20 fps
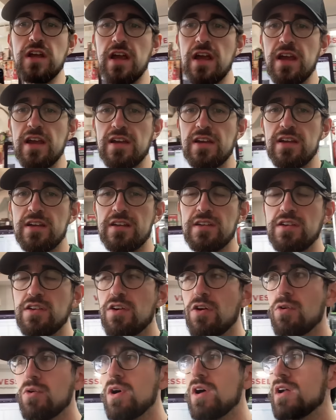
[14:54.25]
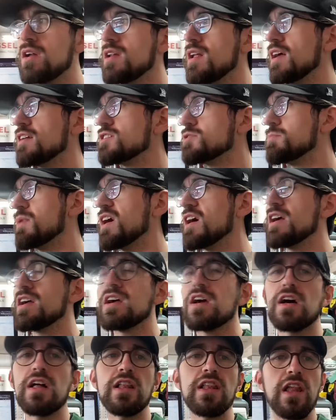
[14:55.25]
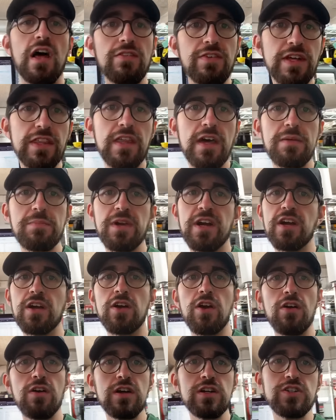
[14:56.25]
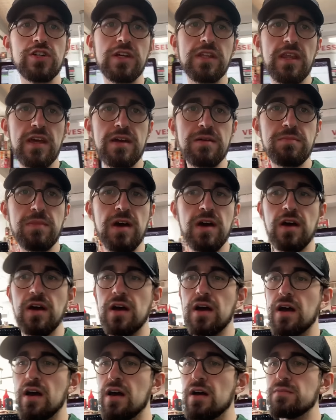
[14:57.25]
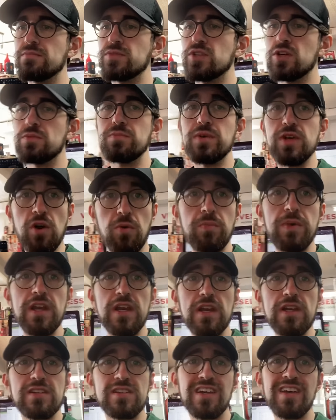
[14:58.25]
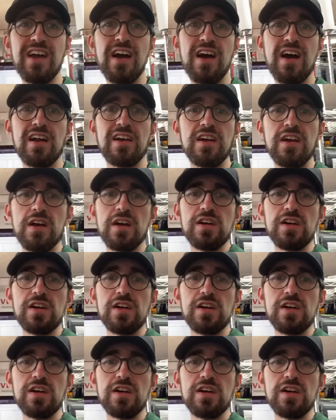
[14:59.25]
And, you know, and that's by loving them and encouraging them to be obedient to God.